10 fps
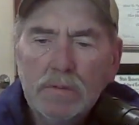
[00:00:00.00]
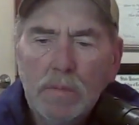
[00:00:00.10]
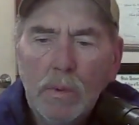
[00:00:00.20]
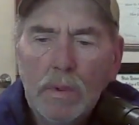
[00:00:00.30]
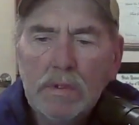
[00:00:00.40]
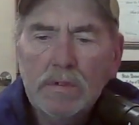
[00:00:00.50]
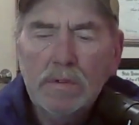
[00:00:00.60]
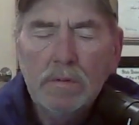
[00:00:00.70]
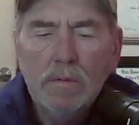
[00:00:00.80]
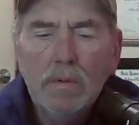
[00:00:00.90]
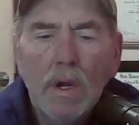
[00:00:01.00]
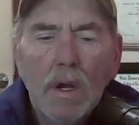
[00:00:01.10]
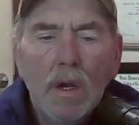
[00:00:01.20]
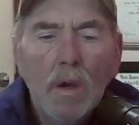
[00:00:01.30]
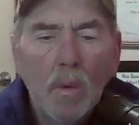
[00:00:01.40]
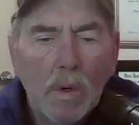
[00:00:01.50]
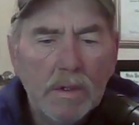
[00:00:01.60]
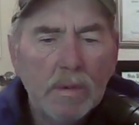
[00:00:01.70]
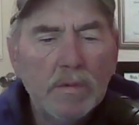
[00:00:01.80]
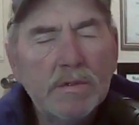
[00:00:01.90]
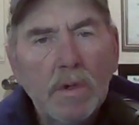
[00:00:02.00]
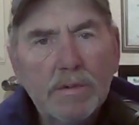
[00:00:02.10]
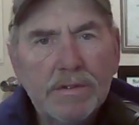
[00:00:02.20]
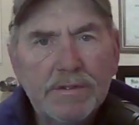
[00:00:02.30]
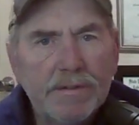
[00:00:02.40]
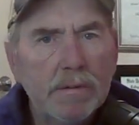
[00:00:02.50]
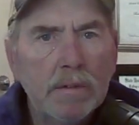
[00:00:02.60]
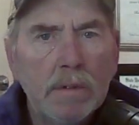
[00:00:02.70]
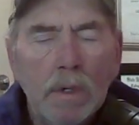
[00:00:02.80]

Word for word: We went to one that was closest to